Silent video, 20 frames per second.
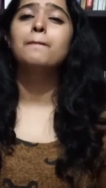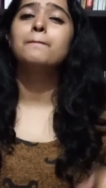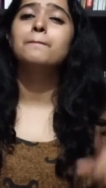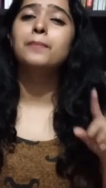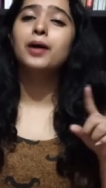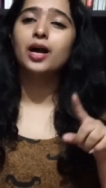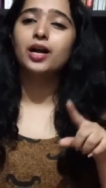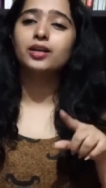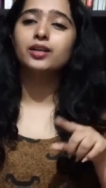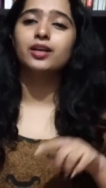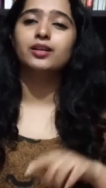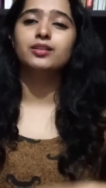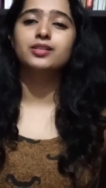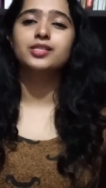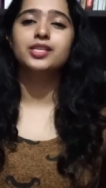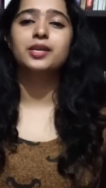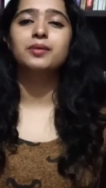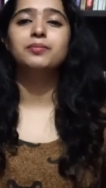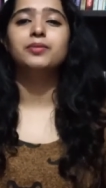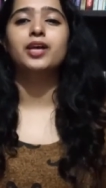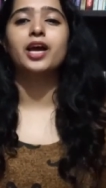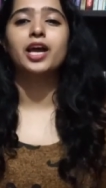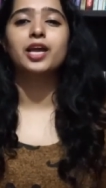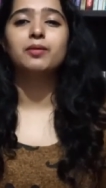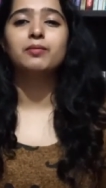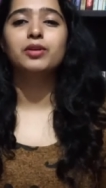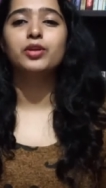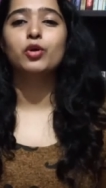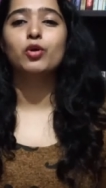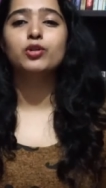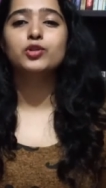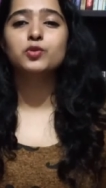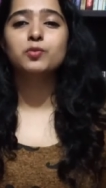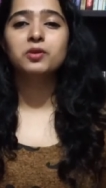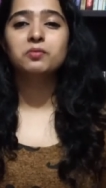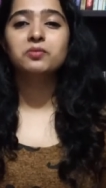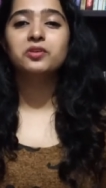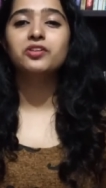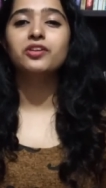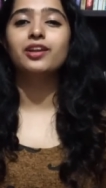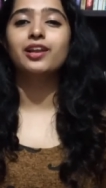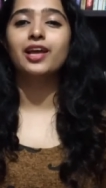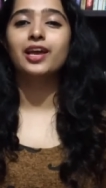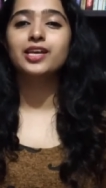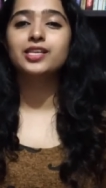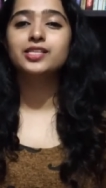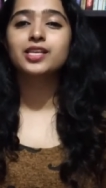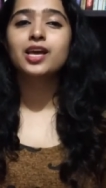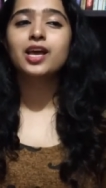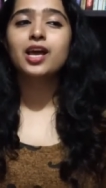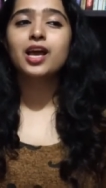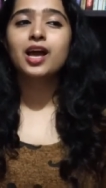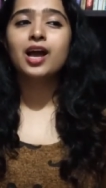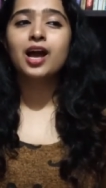But at the same time, it also made me realize